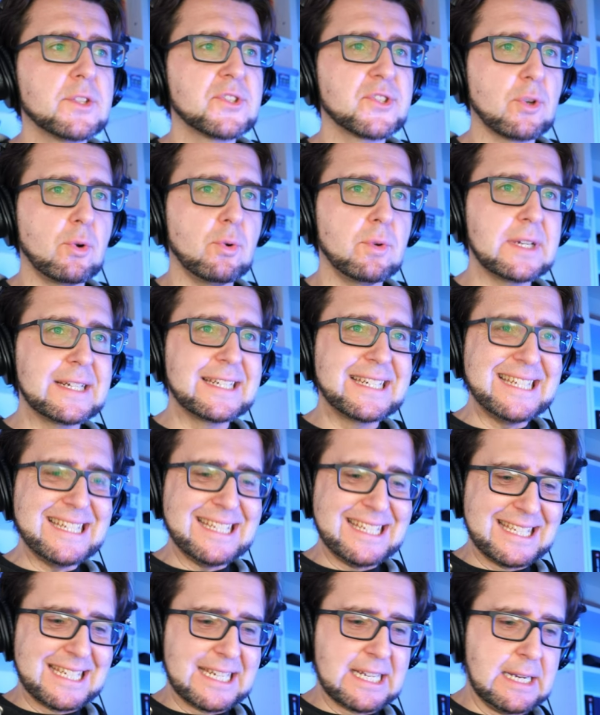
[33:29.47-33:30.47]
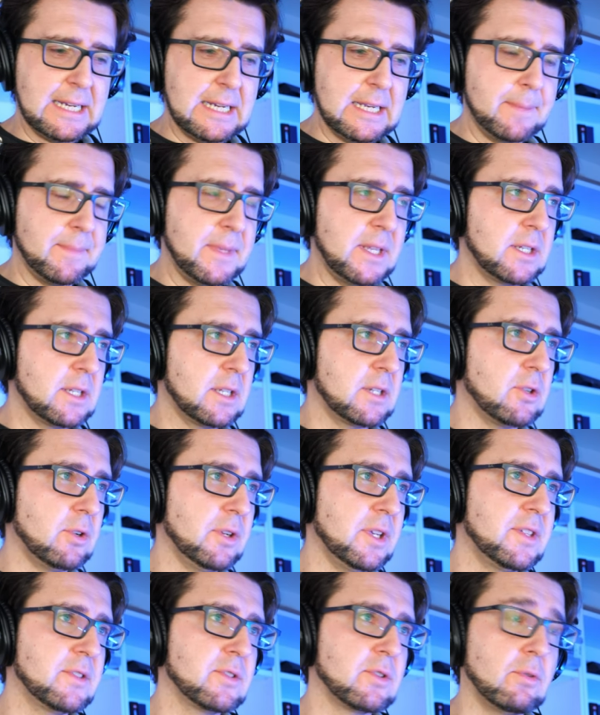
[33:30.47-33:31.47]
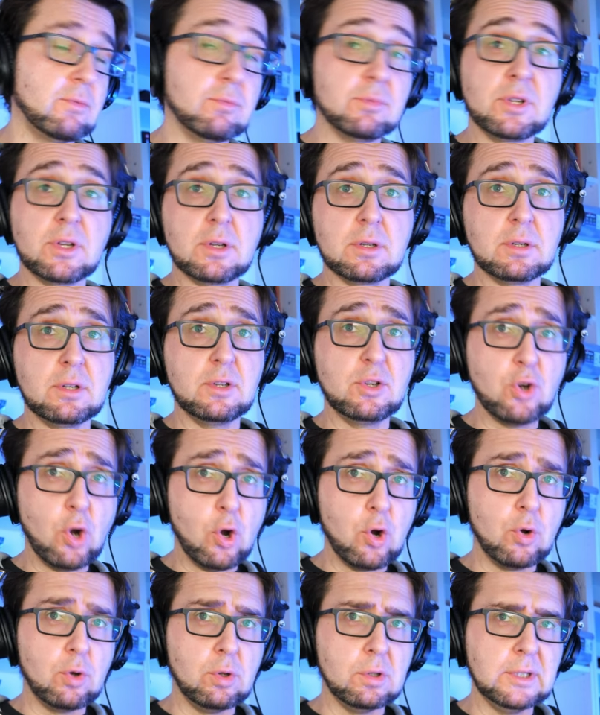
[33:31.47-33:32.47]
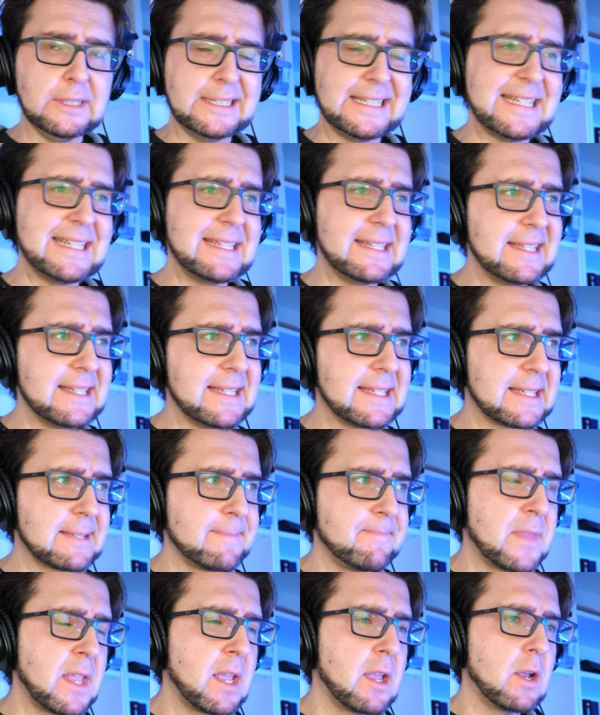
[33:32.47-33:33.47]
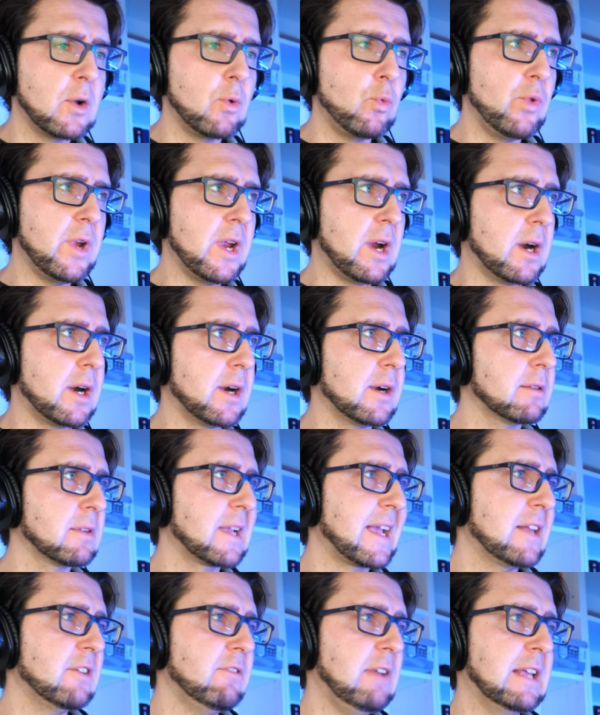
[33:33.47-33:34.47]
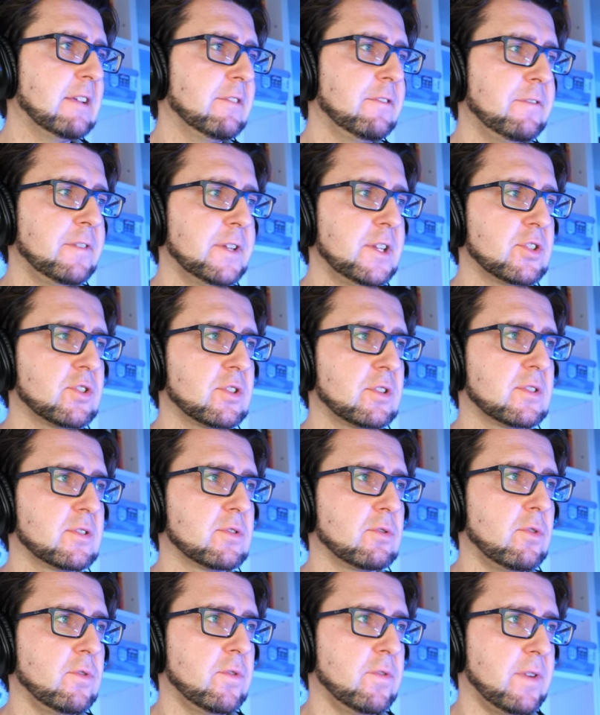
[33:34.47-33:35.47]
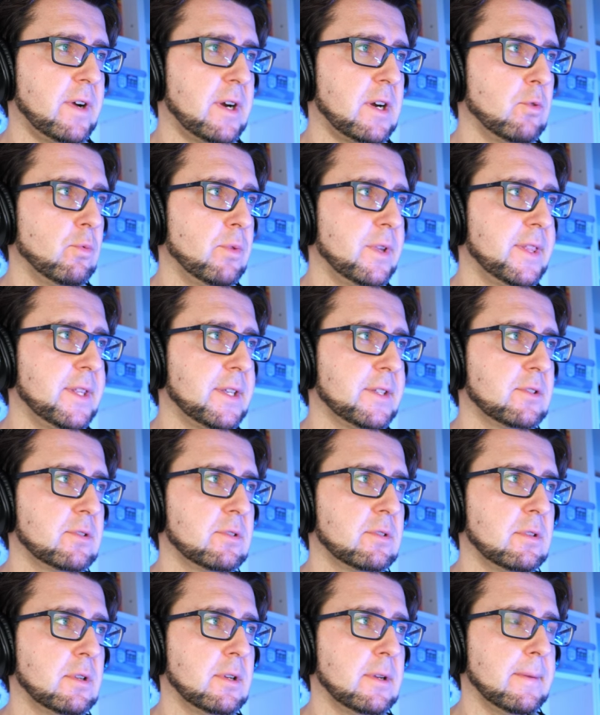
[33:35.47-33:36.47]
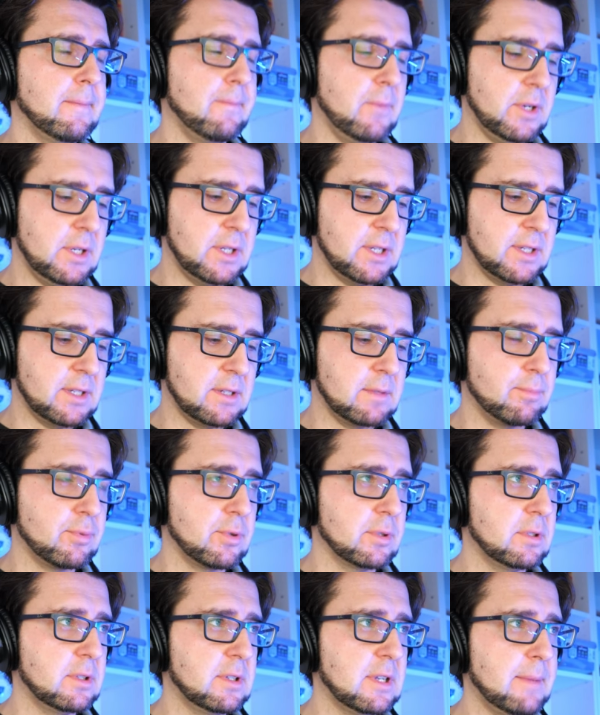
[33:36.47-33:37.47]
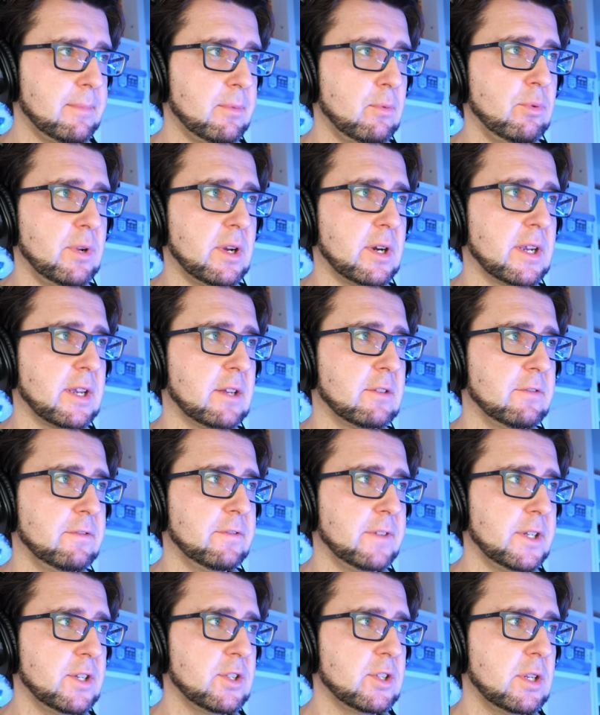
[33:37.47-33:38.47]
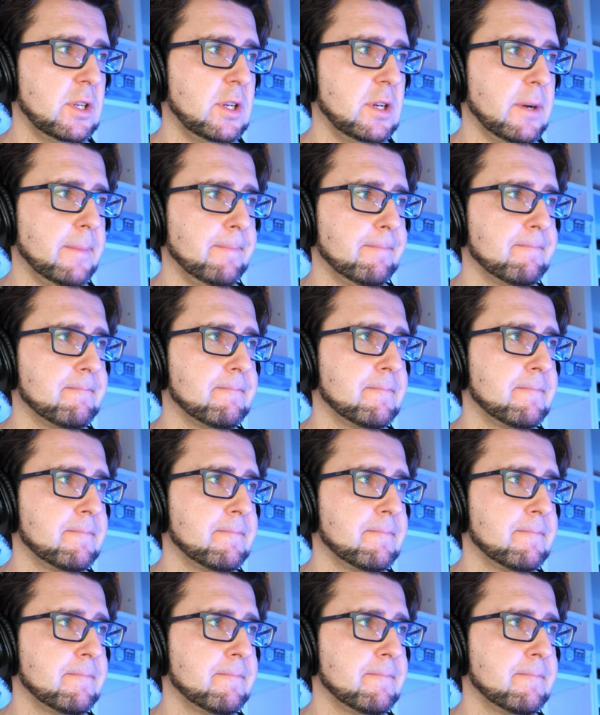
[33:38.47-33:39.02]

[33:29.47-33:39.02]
so this time in the dog is on goal is we are kind of like finished so far with this um, with this prototype. We are kind of finished here.